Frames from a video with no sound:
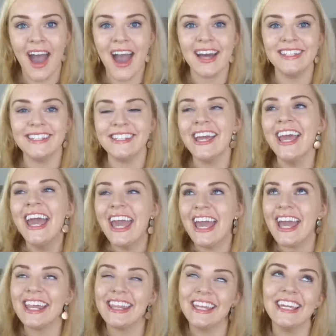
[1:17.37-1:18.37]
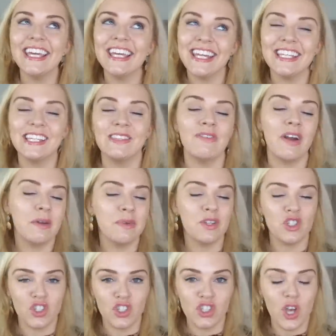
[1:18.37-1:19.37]
and I think it is very
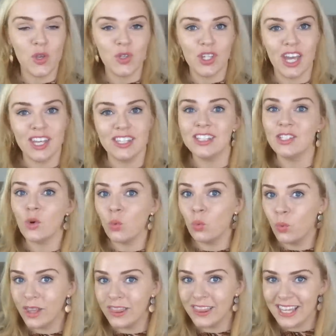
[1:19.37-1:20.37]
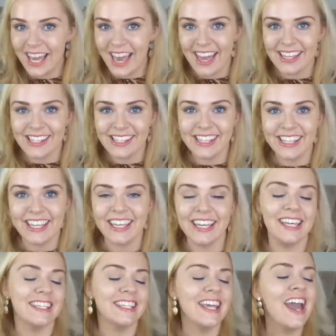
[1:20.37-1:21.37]
much associated with the
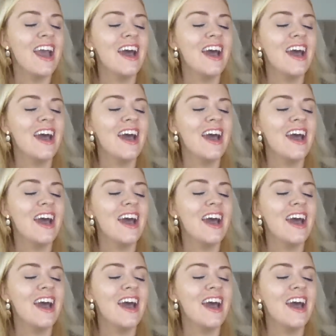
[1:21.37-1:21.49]
80s,